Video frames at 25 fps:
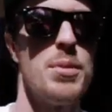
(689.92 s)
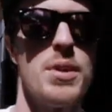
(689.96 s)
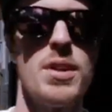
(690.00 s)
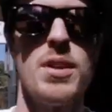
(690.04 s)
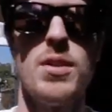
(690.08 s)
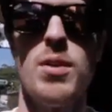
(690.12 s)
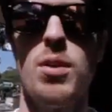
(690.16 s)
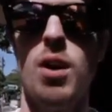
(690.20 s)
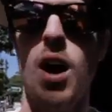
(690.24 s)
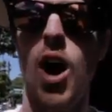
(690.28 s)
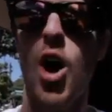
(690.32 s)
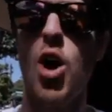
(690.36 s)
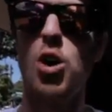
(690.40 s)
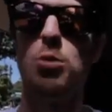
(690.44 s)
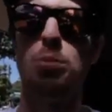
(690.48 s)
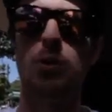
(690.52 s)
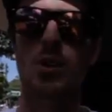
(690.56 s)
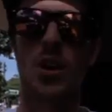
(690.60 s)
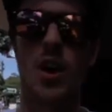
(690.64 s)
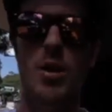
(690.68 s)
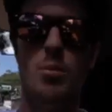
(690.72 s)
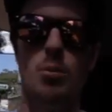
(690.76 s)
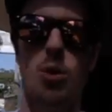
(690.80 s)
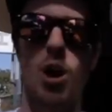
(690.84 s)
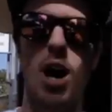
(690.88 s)
but I Hope You
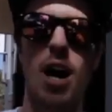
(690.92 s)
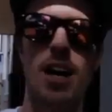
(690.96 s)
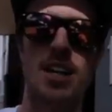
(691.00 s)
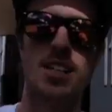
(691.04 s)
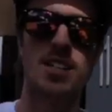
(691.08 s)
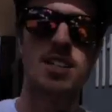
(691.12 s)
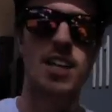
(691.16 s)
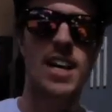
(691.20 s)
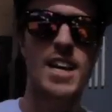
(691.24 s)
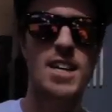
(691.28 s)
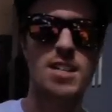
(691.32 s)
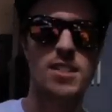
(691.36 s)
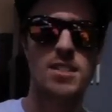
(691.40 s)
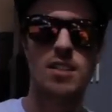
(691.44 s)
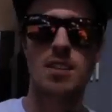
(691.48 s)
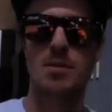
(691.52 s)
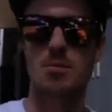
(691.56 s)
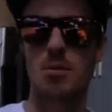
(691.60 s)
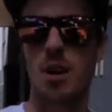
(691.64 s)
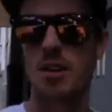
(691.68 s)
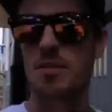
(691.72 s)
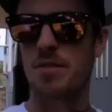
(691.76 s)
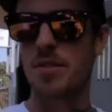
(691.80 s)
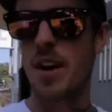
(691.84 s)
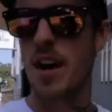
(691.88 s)
Don't Mind is easily
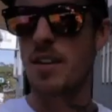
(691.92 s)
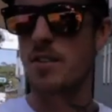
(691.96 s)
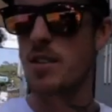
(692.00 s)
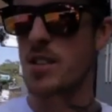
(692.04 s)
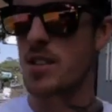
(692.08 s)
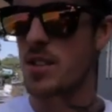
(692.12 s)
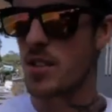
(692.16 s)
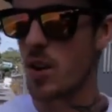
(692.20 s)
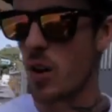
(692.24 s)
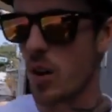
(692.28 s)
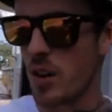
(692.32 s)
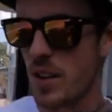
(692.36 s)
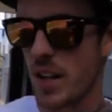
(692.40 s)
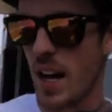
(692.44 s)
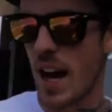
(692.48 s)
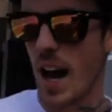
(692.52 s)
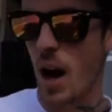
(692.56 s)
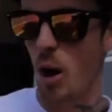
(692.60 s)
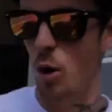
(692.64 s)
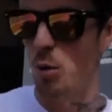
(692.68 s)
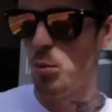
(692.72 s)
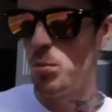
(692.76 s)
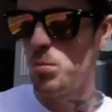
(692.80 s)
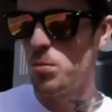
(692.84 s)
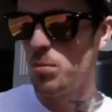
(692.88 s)
my favourite song on the
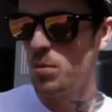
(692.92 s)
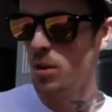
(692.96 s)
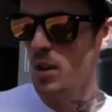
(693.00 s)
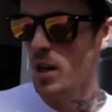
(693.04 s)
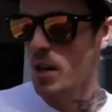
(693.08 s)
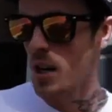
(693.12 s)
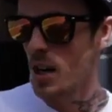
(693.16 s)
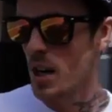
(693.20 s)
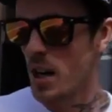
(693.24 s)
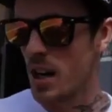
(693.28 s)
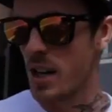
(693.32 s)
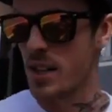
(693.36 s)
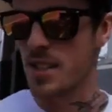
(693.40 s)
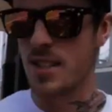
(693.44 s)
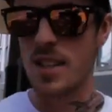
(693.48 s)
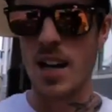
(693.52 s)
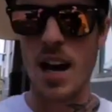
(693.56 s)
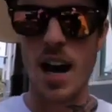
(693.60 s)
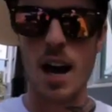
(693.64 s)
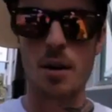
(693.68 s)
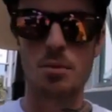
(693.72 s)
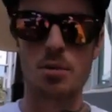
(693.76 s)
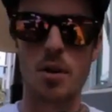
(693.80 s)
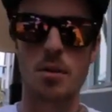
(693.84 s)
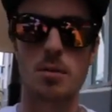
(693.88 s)
album. It's
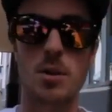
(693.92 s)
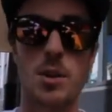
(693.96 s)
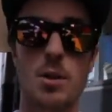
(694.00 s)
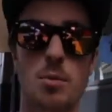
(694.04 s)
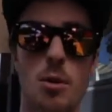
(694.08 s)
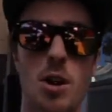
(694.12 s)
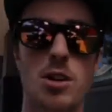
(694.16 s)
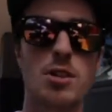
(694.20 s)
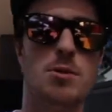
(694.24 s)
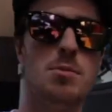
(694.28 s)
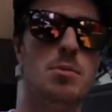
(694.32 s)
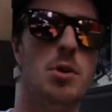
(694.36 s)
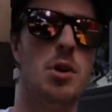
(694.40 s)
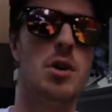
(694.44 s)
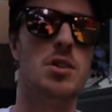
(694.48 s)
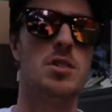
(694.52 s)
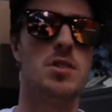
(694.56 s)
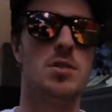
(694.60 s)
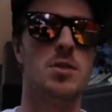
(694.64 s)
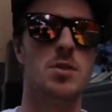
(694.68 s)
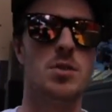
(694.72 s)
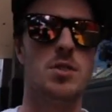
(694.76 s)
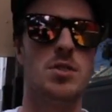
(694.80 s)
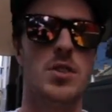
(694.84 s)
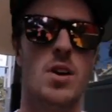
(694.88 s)
probably the most
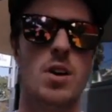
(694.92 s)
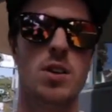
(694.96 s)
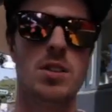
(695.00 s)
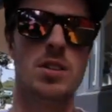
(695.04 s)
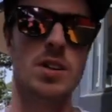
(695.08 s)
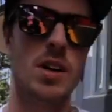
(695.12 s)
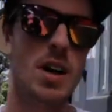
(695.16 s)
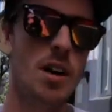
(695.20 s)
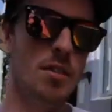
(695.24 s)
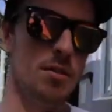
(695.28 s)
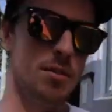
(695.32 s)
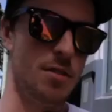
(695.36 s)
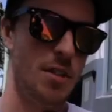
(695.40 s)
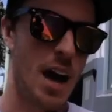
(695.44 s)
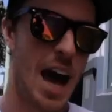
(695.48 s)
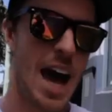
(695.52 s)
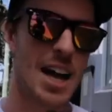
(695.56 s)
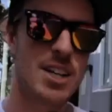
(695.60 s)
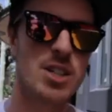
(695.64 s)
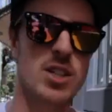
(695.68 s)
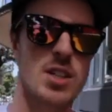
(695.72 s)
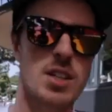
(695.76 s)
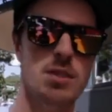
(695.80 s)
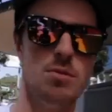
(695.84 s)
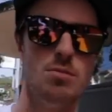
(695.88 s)
personal song that I've
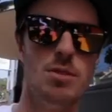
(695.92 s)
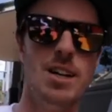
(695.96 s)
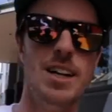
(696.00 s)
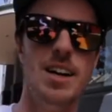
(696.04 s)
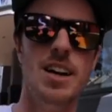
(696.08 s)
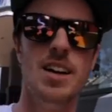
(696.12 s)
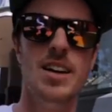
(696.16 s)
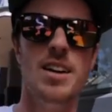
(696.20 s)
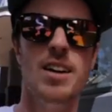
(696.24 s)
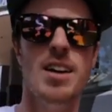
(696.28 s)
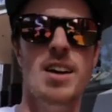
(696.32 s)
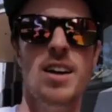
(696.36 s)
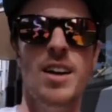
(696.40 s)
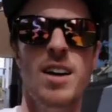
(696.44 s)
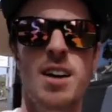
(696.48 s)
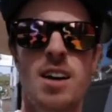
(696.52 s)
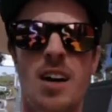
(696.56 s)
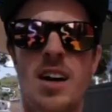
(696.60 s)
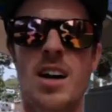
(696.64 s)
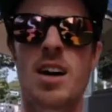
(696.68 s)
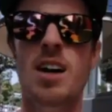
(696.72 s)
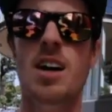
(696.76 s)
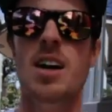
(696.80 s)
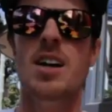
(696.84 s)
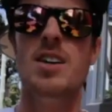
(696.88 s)
actually written.
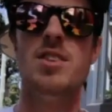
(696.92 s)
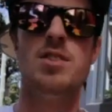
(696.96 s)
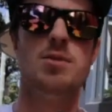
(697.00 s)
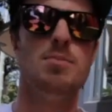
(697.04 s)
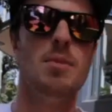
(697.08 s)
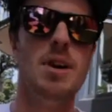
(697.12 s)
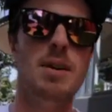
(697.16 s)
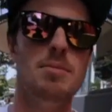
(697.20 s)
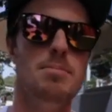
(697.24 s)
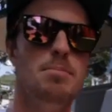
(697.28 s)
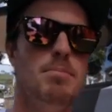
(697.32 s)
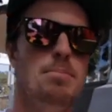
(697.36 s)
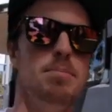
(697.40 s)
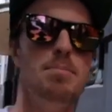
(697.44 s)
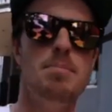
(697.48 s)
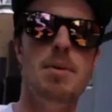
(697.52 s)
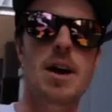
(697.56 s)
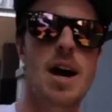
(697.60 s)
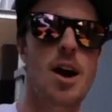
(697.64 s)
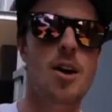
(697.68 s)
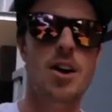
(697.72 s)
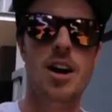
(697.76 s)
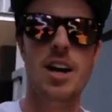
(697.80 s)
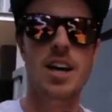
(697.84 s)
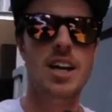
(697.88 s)
It was me
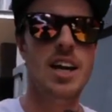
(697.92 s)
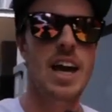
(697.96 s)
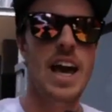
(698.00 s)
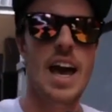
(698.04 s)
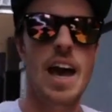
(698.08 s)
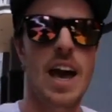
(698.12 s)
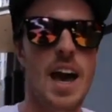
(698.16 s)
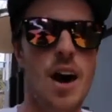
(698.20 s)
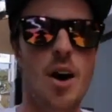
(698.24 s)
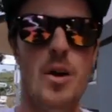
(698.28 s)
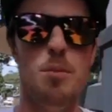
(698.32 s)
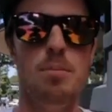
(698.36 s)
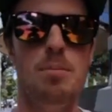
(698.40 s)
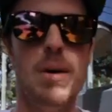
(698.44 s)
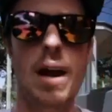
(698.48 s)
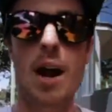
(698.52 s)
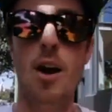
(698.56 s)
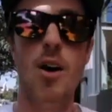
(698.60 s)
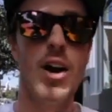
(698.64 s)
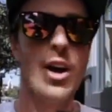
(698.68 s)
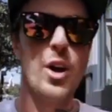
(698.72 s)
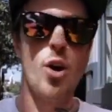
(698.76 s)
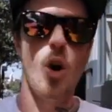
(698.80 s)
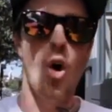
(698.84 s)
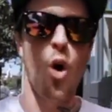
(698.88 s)

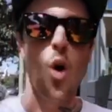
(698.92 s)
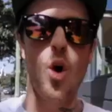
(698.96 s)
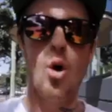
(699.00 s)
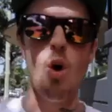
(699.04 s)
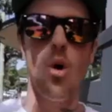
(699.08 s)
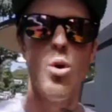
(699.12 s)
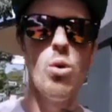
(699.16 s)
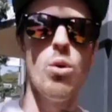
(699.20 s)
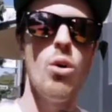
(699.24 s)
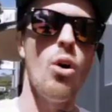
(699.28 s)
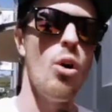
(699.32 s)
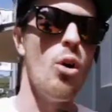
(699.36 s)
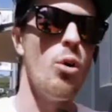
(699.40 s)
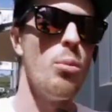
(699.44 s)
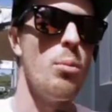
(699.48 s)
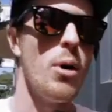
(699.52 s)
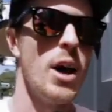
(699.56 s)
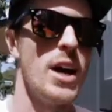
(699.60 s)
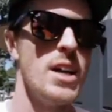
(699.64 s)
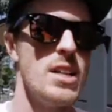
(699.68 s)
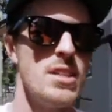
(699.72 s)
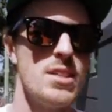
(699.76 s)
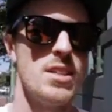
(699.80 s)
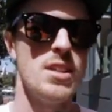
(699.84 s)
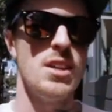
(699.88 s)
bearing all
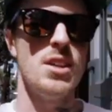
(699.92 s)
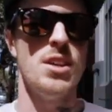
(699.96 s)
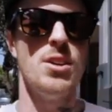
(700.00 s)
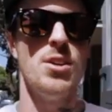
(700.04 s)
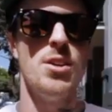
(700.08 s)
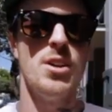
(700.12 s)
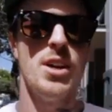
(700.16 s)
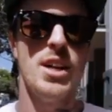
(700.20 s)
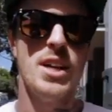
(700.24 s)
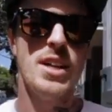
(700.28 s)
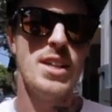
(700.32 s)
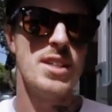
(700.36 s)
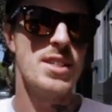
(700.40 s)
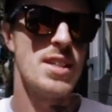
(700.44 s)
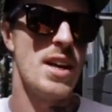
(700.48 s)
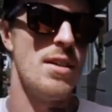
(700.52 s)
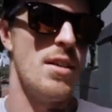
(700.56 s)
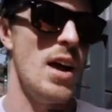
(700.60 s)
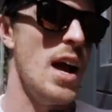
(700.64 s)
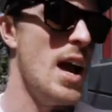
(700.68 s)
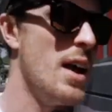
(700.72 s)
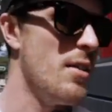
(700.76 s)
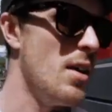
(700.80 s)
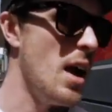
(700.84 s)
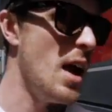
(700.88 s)
my insecurities,
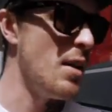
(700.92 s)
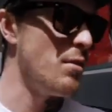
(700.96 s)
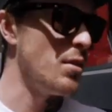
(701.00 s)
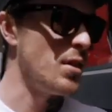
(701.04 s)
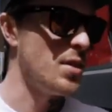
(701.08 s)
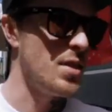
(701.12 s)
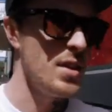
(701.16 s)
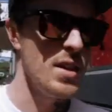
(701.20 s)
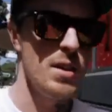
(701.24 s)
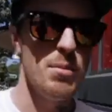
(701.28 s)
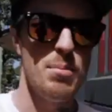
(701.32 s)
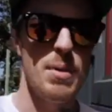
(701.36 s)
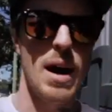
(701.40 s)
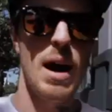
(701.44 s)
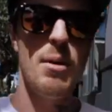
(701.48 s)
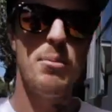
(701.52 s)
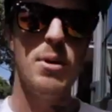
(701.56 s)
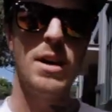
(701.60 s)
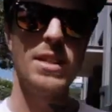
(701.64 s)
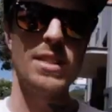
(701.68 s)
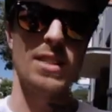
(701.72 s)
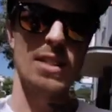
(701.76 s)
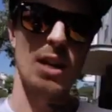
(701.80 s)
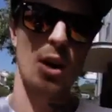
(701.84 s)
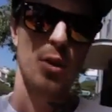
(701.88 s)
everything about
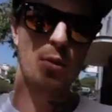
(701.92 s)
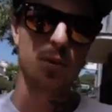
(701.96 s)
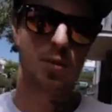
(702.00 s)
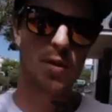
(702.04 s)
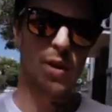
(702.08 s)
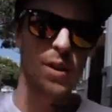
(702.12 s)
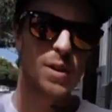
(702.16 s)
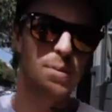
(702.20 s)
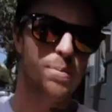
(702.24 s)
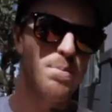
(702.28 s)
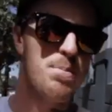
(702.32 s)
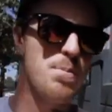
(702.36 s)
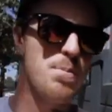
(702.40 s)
myself that